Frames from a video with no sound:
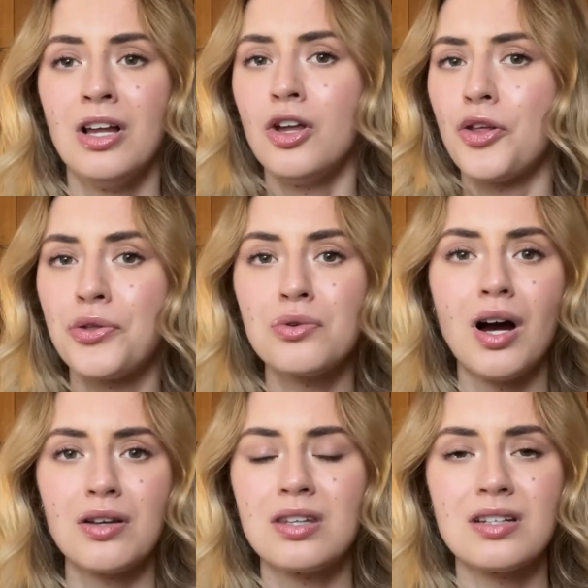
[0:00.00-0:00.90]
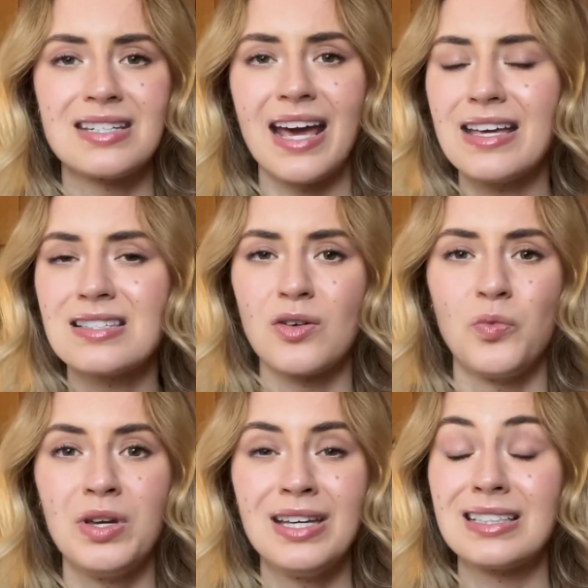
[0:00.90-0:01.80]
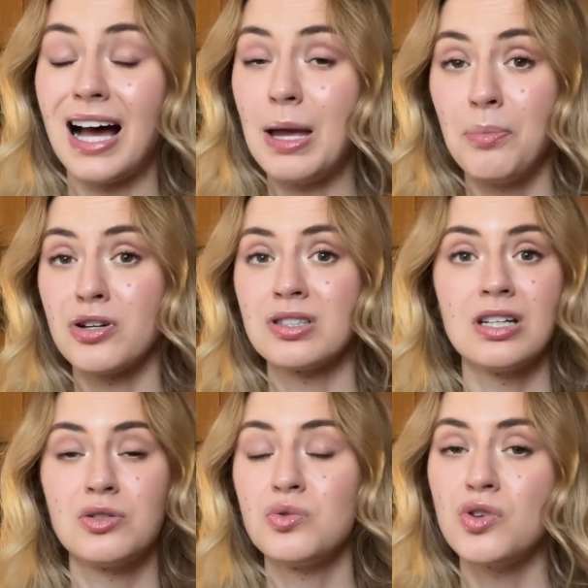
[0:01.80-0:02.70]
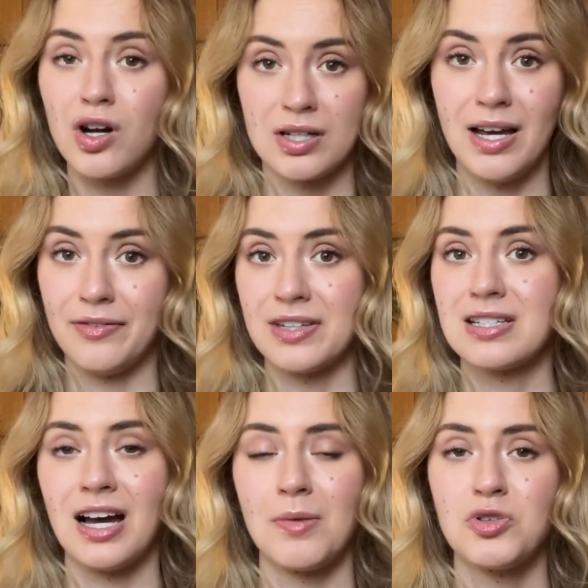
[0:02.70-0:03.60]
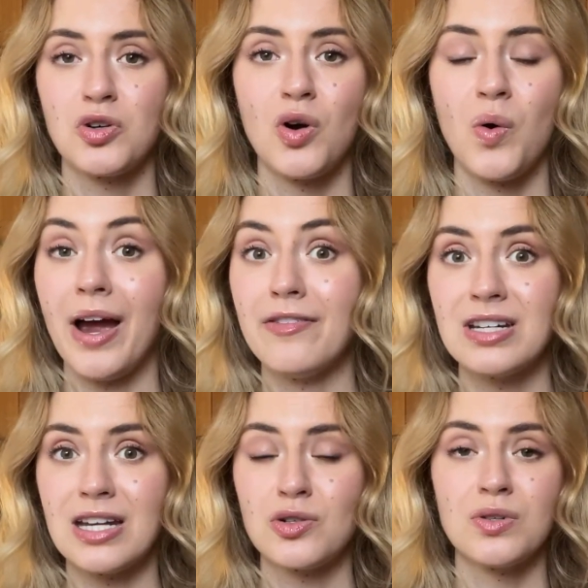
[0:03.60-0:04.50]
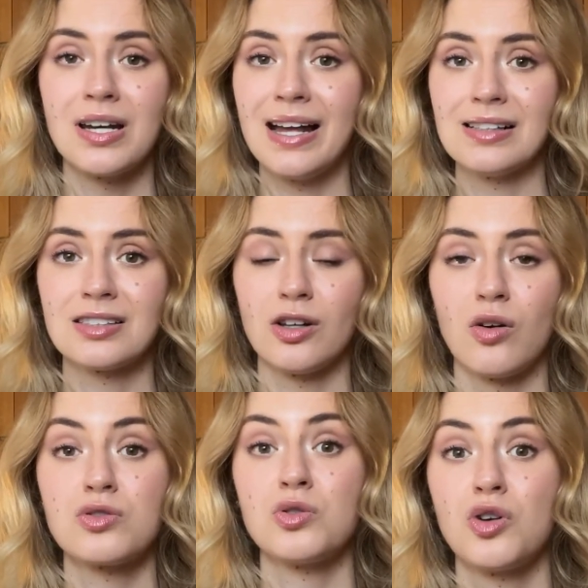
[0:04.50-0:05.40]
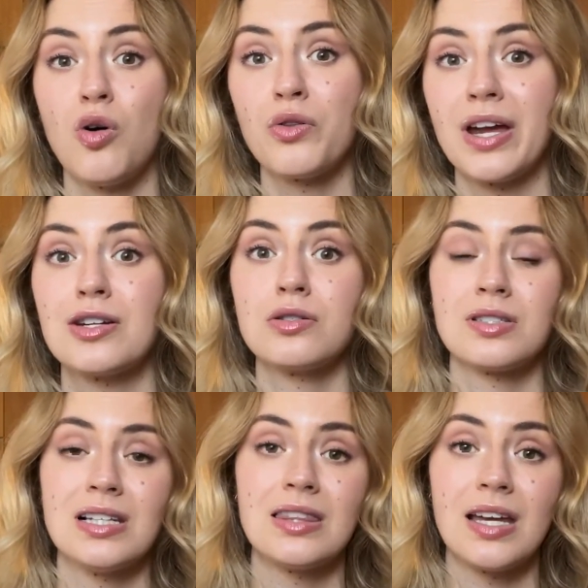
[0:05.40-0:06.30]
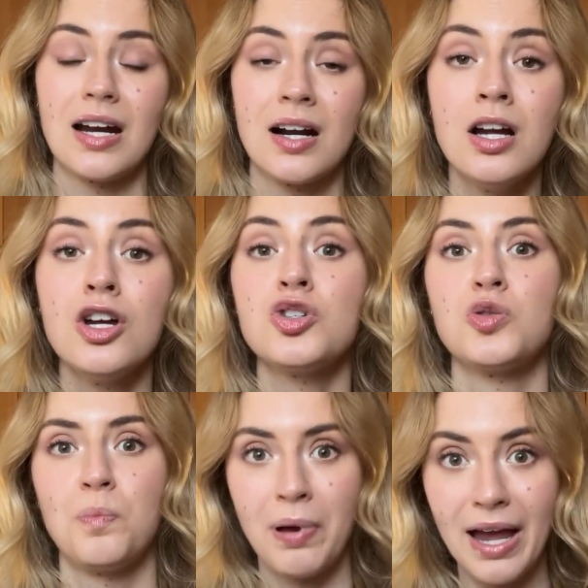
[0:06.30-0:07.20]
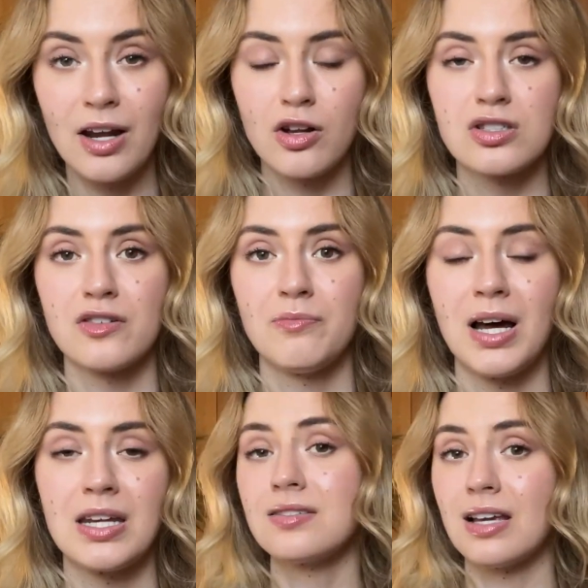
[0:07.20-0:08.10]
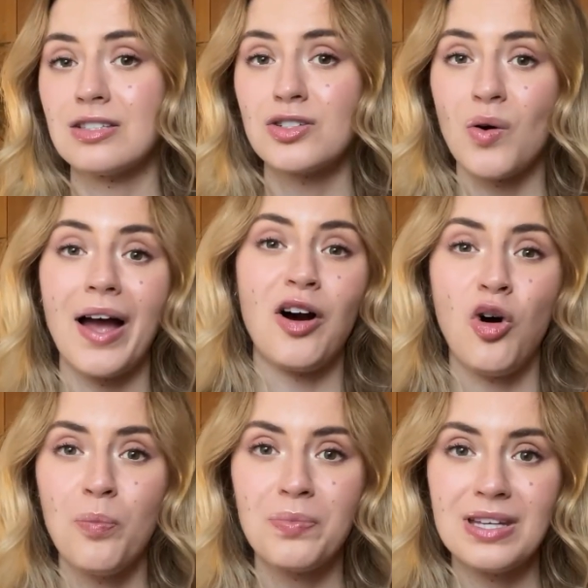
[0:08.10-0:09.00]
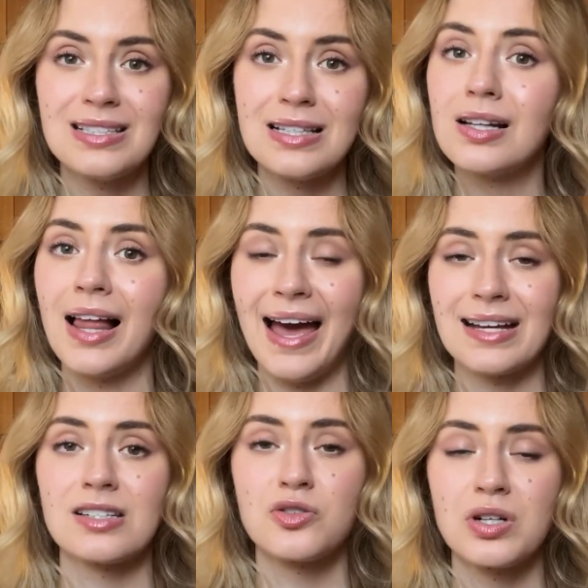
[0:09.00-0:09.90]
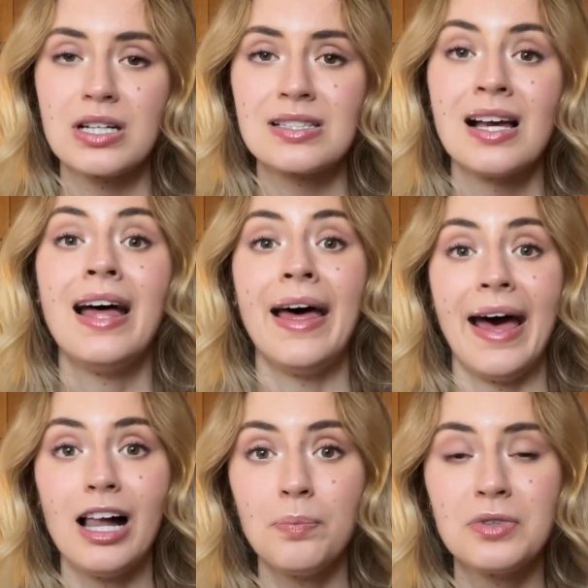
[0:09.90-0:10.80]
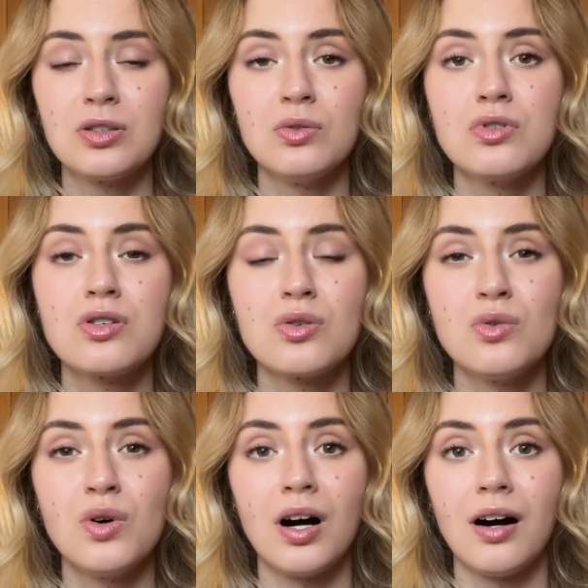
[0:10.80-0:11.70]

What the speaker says: throughout the days and weeks, I personally do not have the time to go every day to a nail salon, to go there, to sit there, to pay lots of money. And so I hope these little hacks and tricks helped you to